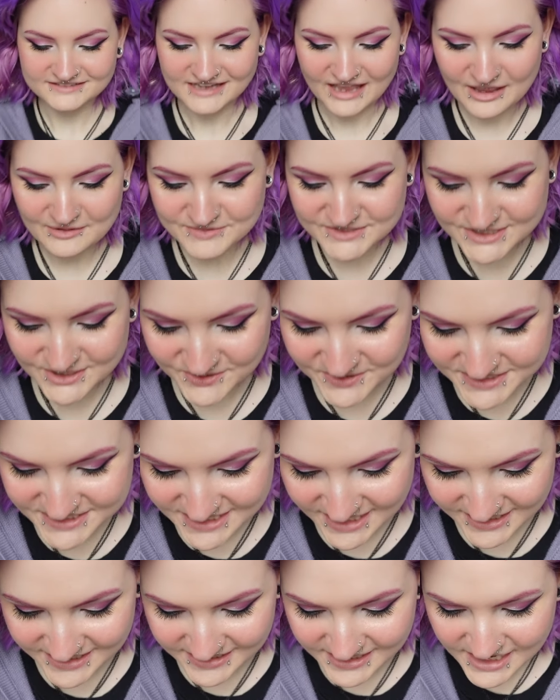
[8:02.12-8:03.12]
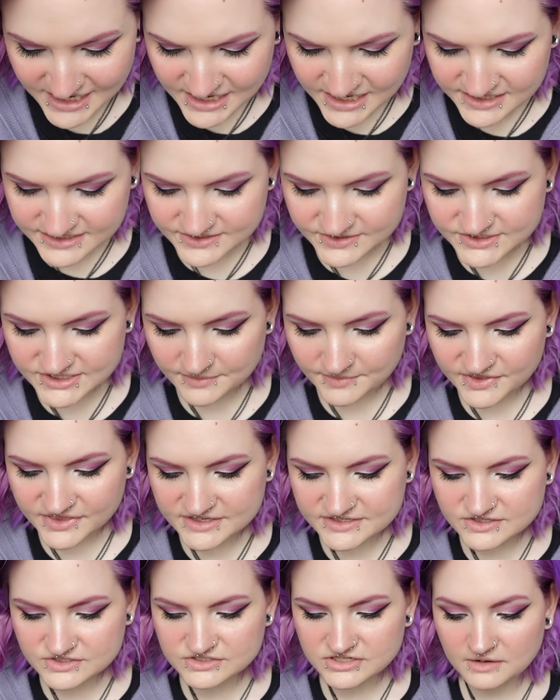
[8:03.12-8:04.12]
I'm so excited. So some of
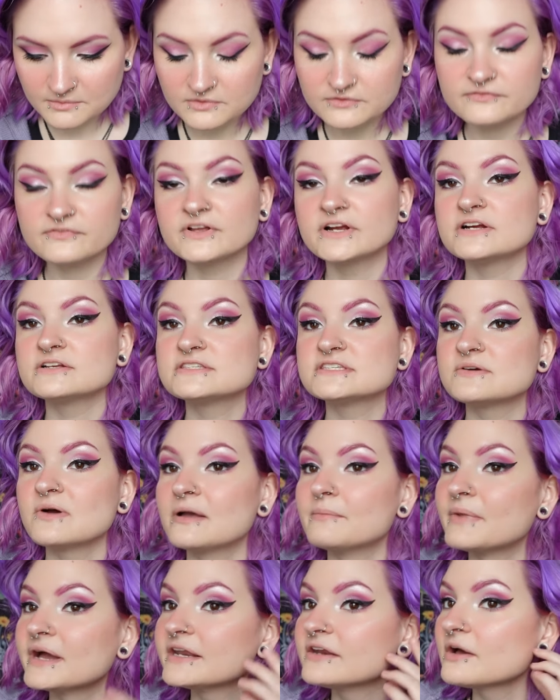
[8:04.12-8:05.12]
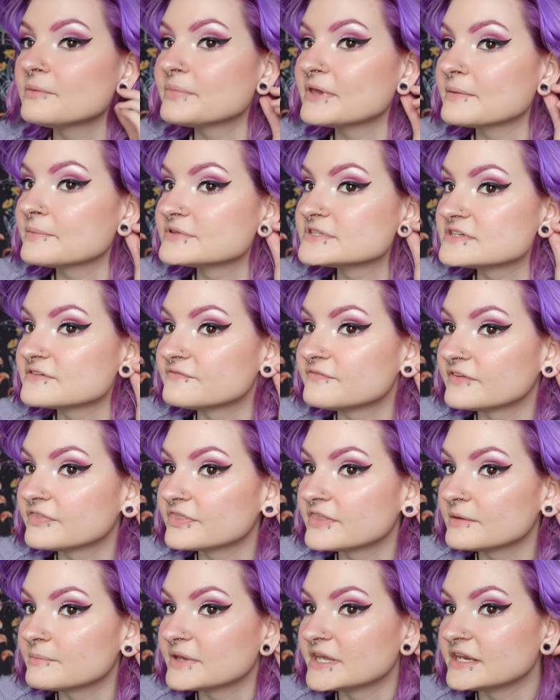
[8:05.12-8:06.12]
these are double flared, so I might not be able to fit
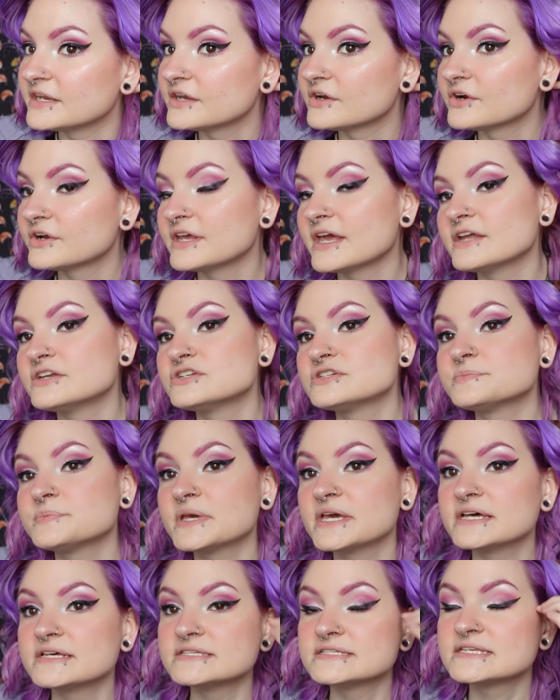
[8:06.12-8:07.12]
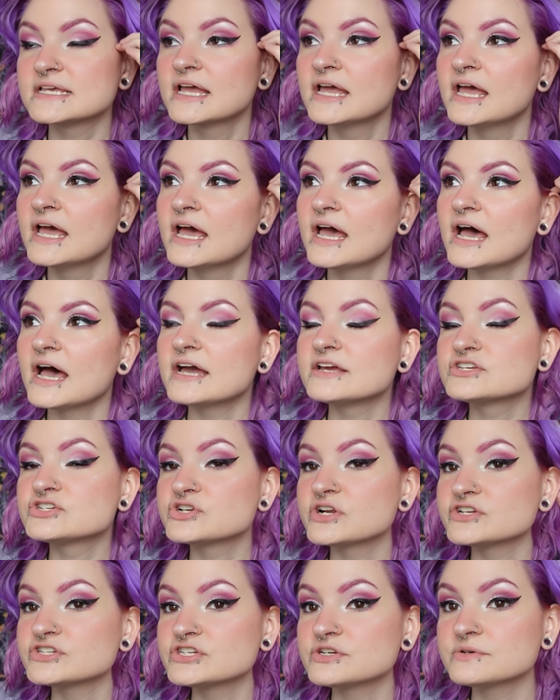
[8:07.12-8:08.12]
them in here yet just because I
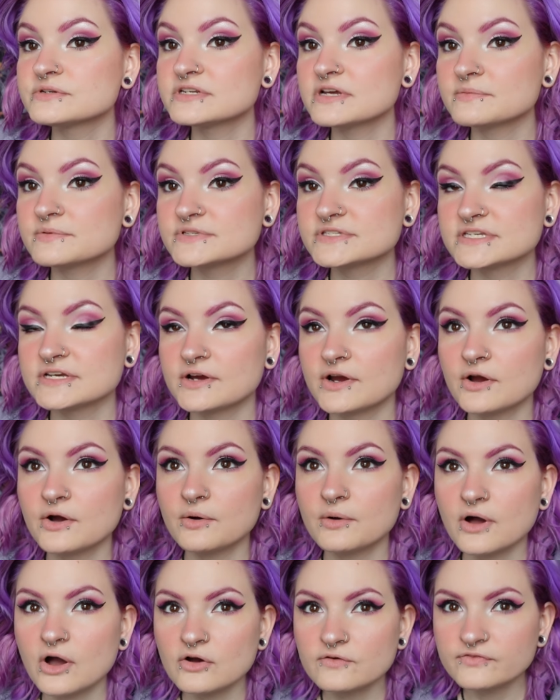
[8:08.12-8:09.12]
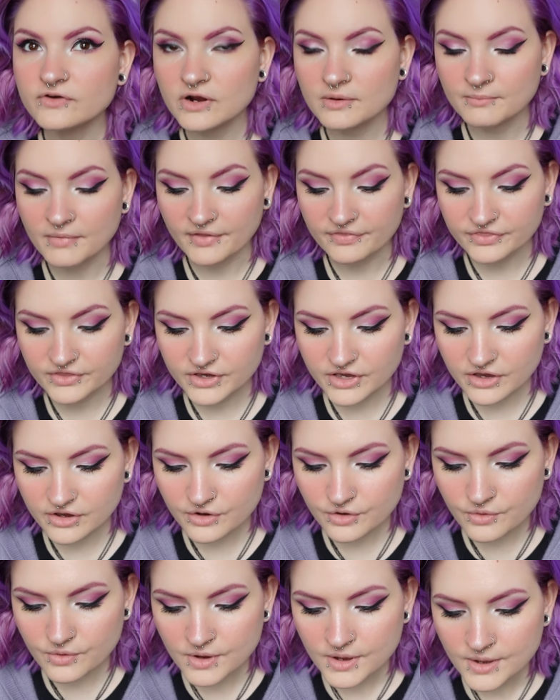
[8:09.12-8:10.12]
stretched to a double zero over a month
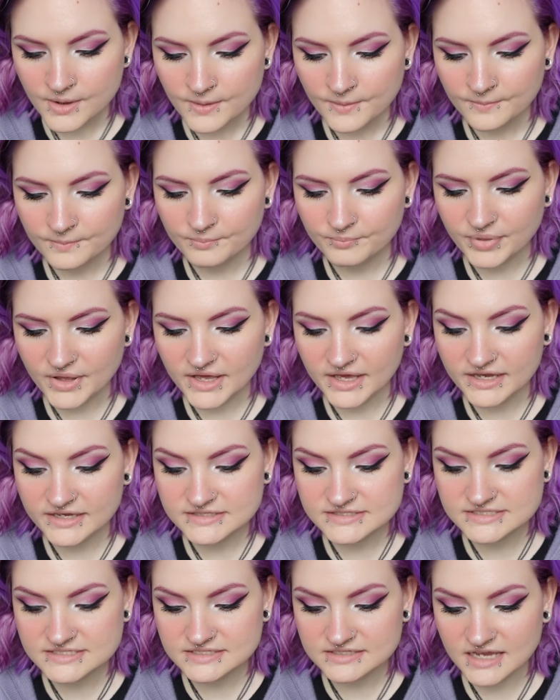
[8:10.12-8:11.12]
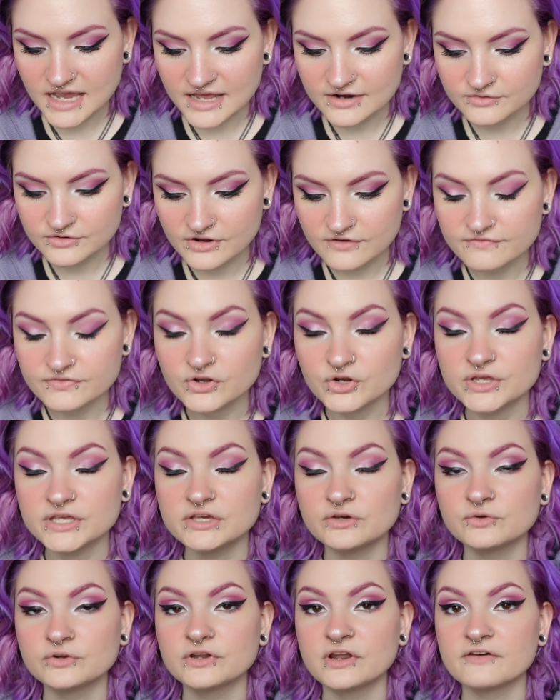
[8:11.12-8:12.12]
ago, but I don't know if they're
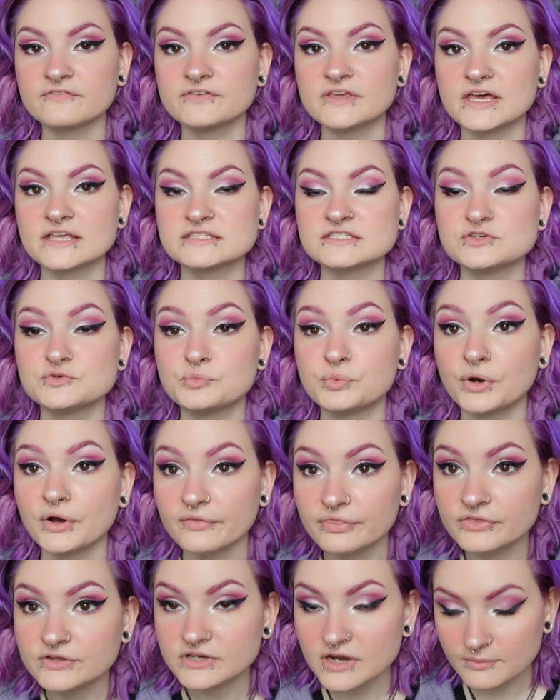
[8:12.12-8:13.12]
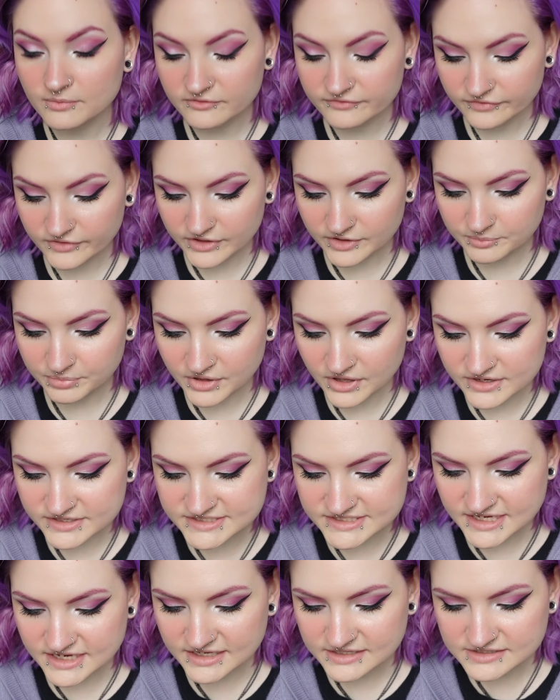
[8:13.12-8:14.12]
healed enough yet to put the double flared
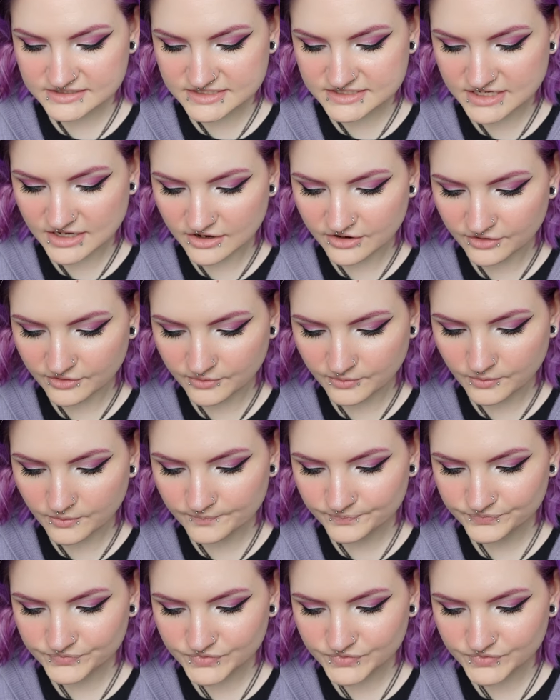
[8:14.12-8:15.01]
plugs in, so